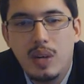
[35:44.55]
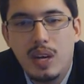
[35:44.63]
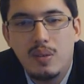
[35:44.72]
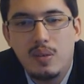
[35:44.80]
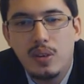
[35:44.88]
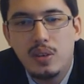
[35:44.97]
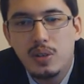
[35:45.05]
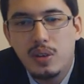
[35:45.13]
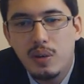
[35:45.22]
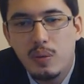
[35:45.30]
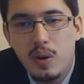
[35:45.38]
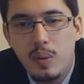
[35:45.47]
Panther and
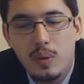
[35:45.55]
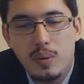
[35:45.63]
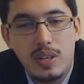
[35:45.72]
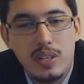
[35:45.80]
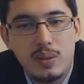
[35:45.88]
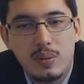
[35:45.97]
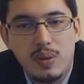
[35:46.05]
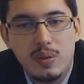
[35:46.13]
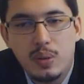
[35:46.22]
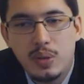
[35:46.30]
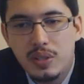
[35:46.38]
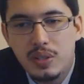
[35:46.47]
Giant Robot Racing
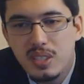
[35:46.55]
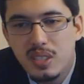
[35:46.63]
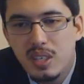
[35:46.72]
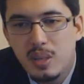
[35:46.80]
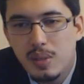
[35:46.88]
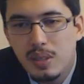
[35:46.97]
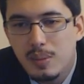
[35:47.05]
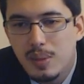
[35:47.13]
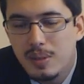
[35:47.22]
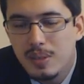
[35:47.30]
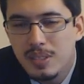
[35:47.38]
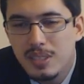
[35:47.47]
with Oil Serbia,
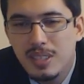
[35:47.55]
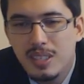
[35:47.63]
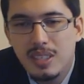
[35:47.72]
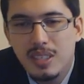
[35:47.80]
because